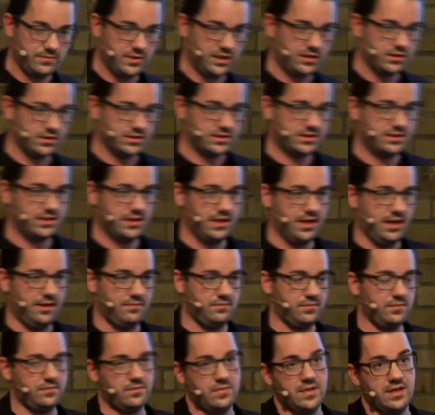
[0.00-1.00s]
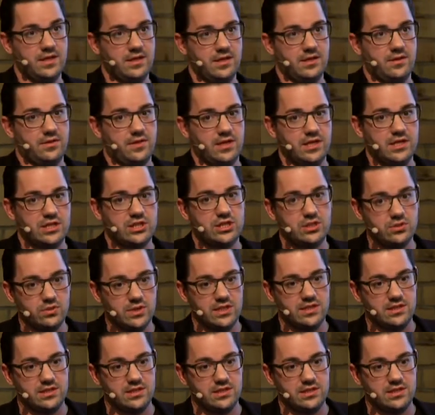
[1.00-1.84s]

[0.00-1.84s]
Because the issue